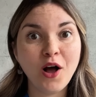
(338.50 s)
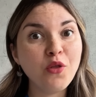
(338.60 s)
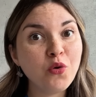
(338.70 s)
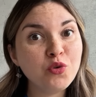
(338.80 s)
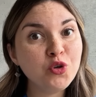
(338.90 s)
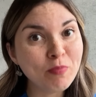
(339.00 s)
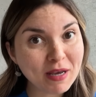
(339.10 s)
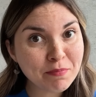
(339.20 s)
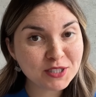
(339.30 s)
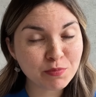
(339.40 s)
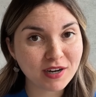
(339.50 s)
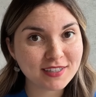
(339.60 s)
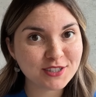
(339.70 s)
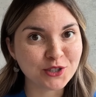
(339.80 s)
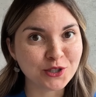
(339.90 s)
Although you might be
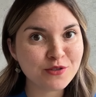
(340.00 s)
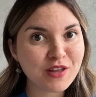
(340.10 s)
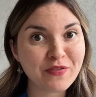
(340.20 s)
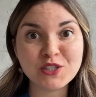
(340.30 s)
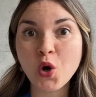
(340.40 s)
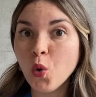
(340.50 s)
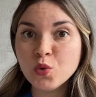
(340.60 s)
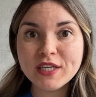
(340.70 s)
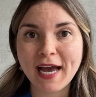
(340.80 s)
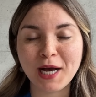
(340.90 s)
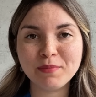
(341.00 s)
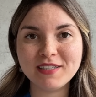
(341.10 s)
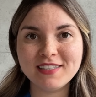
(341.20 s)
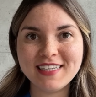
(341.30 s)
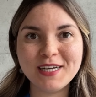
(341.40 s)
surprised to learn that this only
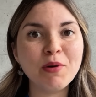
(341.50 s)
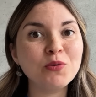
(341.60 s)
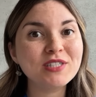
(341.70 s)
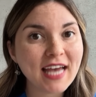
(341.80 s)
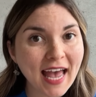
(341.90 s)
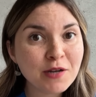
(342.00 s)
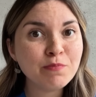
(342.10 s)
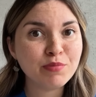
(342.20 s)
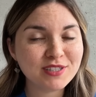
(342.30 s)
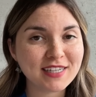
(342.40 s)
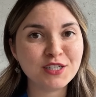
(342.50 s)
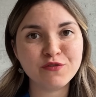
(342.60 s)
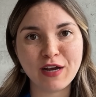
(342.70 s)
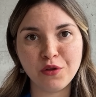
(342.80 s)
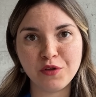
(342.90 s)
happens in about 10% of
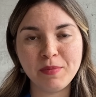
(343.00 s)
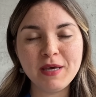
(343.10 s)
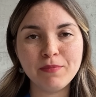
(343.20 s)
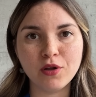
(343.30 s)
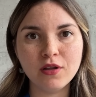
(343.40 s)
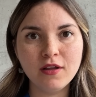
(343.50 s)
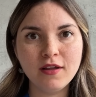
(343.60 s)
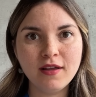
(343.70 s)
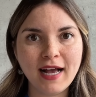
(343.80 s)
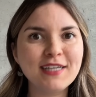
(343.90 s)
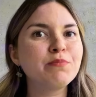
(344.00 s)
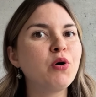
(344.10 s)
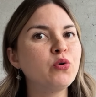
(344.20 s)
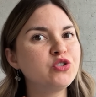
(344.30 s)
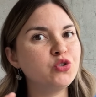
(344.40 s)
healthy people, as
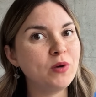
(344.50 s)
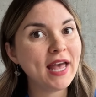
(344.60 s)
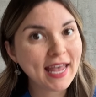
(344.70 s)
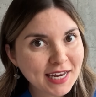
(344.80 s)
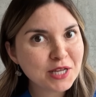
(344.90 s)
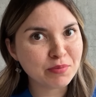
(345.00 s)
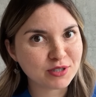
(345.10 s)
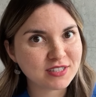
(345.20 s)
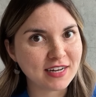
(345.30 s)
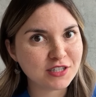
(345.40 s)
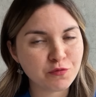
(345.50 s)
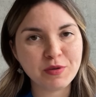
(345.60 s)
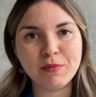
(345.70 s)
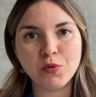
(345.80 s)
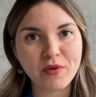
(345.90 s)
opposed to 80% of
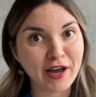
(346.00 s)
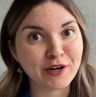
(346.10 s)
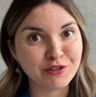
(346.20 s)
people with iron